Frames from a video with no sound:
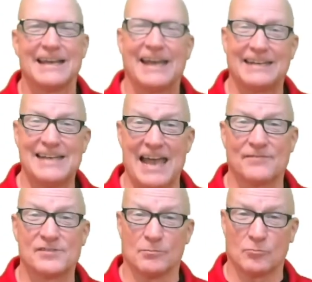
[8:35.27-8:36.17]
and have
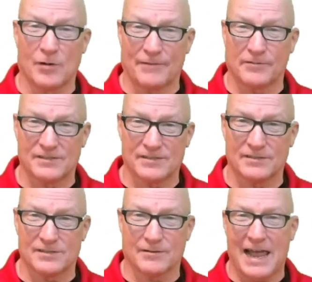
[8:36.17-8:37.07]
some
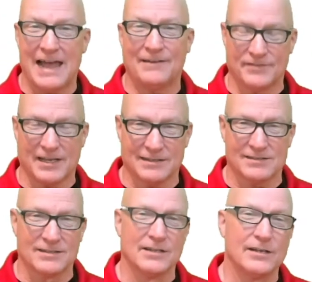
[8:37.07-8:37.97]
references or
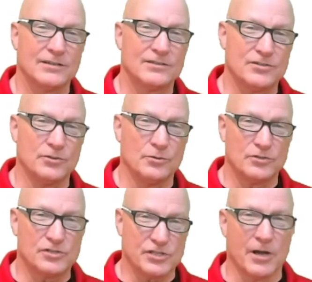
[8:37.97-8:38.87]
advocates to
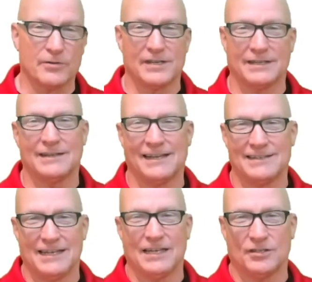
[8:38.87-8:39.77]
show that
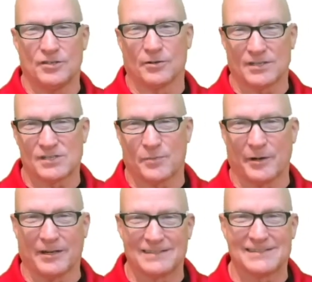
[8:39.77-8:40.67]
indeed your
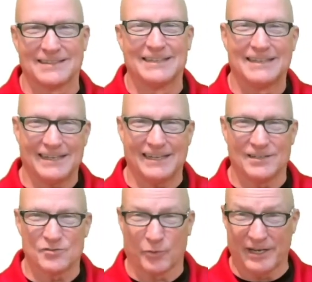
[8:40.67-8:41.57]
experience
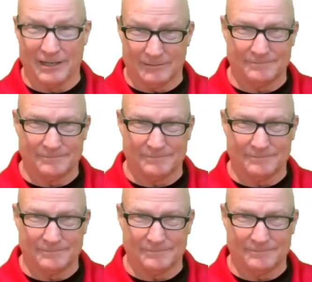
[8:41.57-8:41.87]
is real.